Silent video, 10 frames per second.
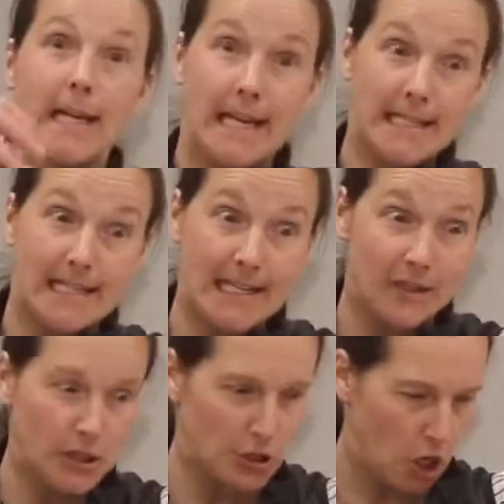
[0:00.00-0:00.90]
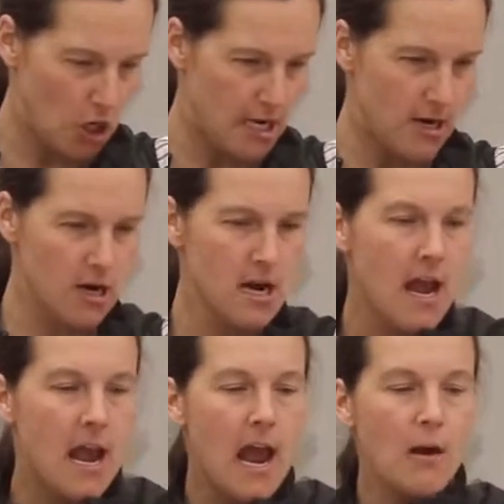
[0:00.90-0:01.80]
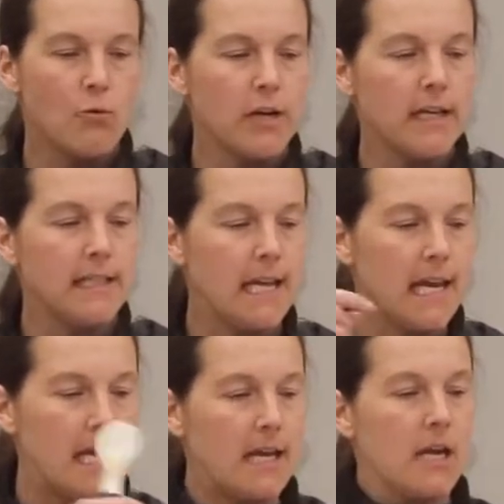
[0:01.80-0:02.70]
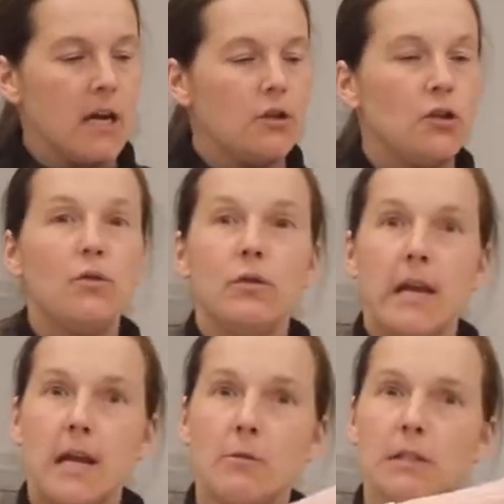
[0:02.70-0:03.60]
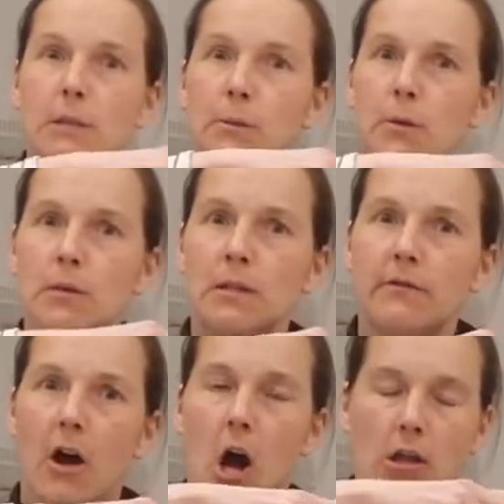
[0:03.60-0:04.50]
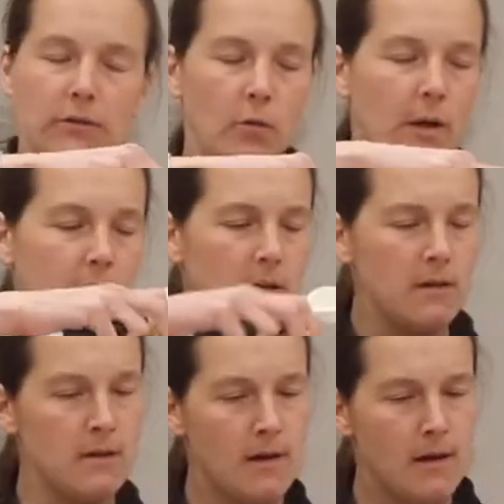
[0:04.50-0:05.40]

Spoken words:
handy dandy jar here, and we're gonna take 2 tablespoons of olive oil